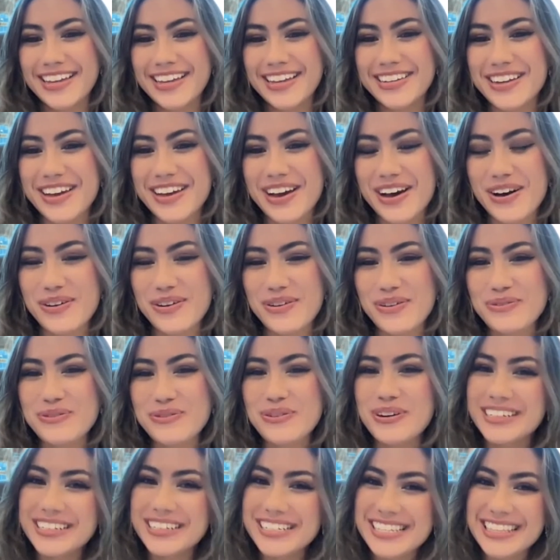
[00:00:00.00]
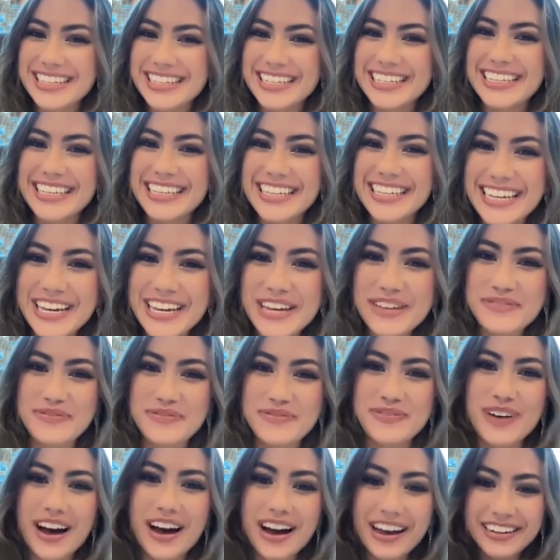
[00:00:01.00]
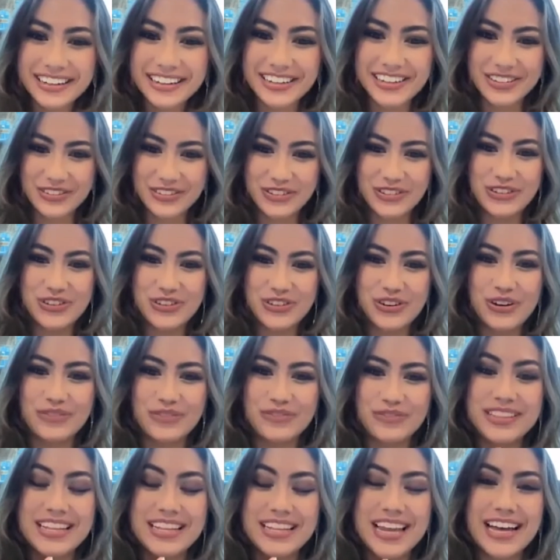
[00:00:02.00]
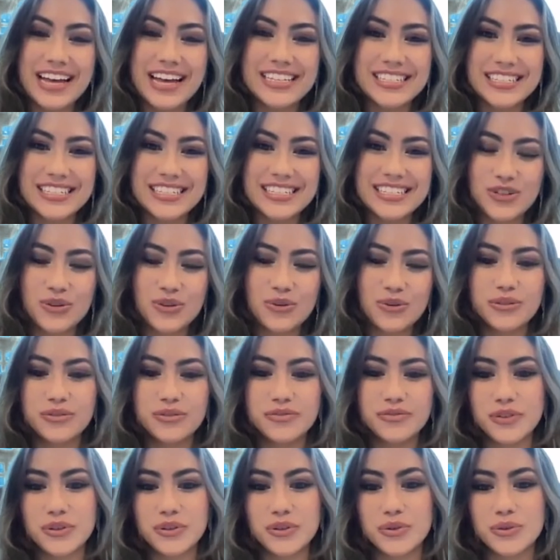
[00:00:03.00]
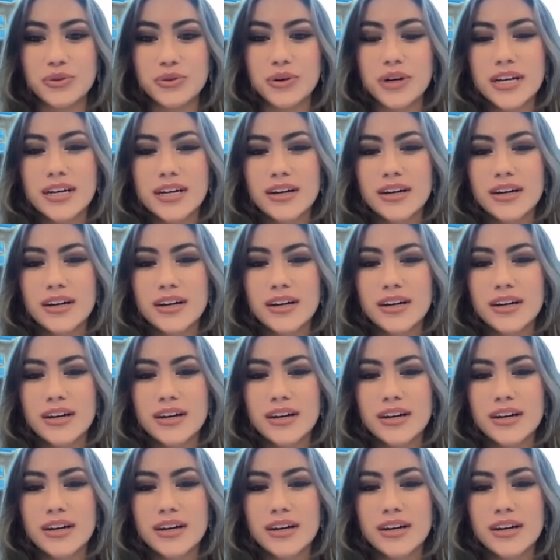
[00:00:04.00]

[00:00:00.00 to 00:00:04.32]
Now, what is the key advantage of Nasdaq TotalView,